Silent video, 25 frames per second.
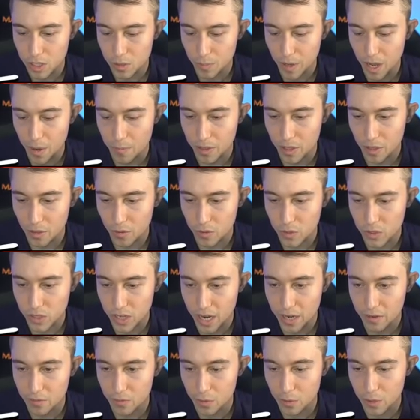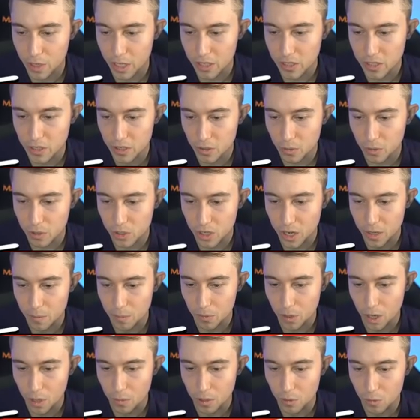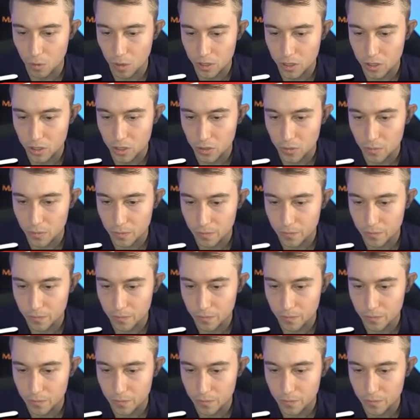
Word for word: Bam in the other side if we need to, which I probably want to.